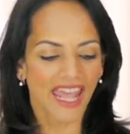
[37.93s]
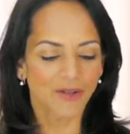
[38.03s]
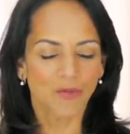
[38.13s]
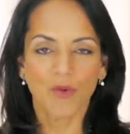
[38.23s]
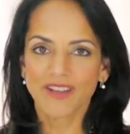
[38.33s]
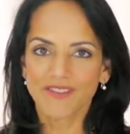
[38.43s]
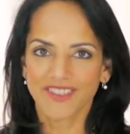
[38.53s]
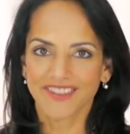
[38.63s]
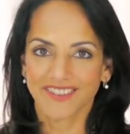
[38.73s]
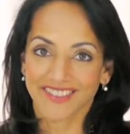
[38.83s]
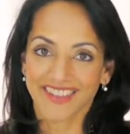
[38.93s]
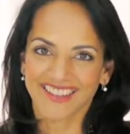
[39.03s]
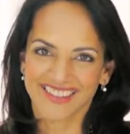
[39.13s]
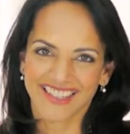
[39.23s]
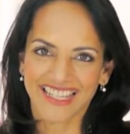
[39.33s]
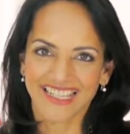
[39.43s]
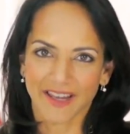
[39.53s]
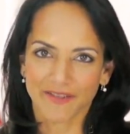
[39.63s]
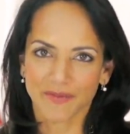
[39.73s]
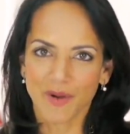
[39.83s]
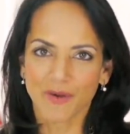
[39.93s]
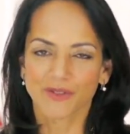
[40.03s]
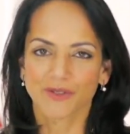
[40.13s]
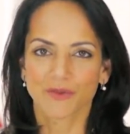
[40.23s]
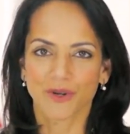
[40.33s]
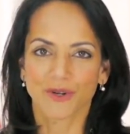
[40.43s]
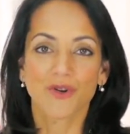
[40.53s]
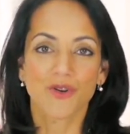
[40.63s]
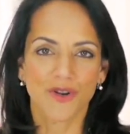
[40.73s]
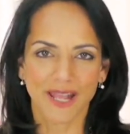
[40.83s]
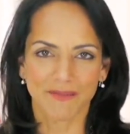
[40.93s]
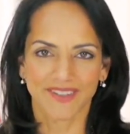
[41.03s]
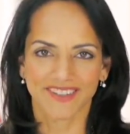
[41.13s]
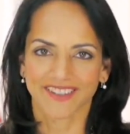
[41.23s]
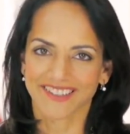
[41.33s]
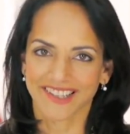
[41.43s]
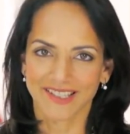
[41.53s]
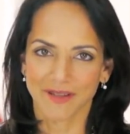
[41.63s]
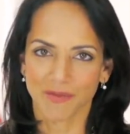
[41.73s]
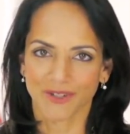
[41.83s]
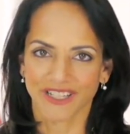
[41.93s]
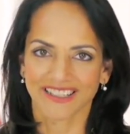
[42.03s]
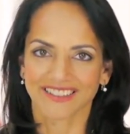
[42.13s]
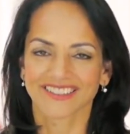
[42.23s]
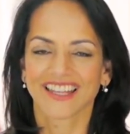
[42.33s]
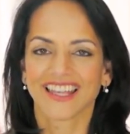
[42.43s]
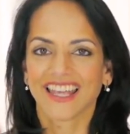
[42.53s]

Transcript: And one of the things that he loved most were crepes on Sunday mornings.